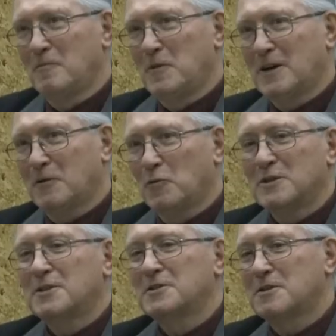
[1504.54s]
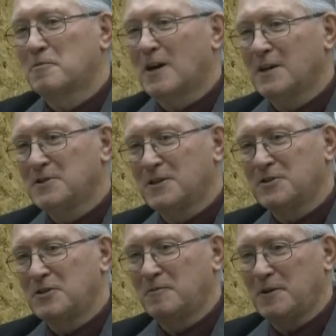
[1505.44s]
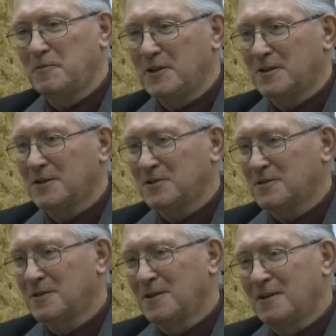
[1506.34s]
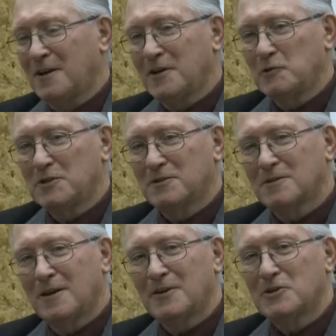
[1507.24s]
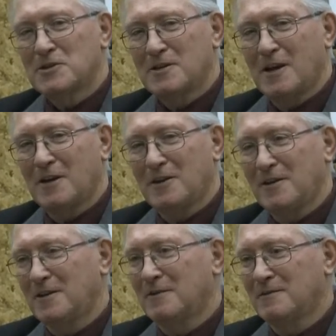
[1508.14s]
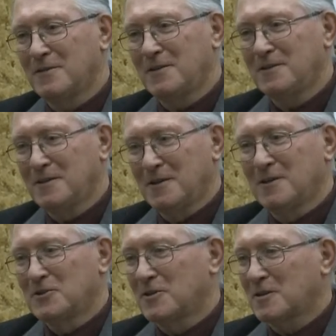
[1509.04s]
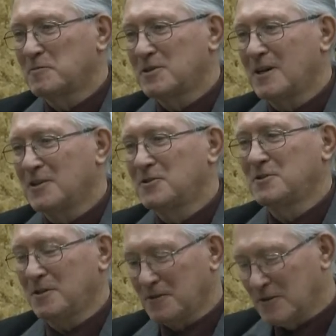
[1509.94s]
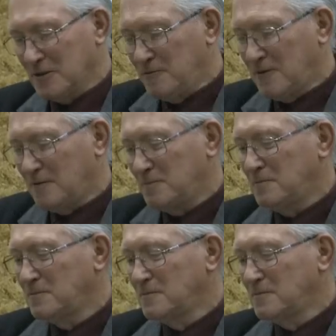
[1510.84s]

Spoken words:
But it wasn't surprising to me, because I was understanding of the circumstances that it grew from.